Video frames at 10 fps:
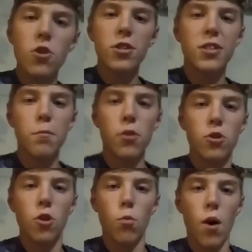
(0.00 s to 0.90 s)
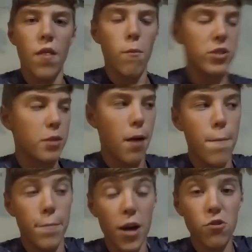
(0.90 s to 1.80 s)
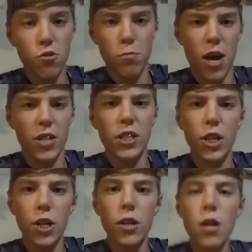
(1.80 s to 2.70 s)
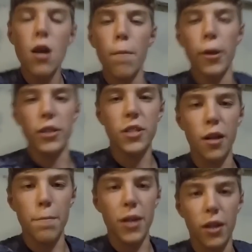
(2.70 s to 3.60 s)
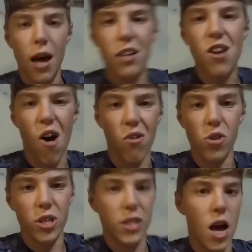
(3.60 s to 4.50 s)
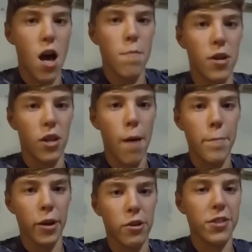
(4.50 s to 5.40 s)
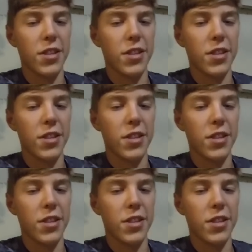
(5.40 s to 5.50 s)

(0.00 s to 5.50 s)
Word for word: to look similar to the one that was in my bedroom last year, but it's going to be a lot taller this time and a lot bigger.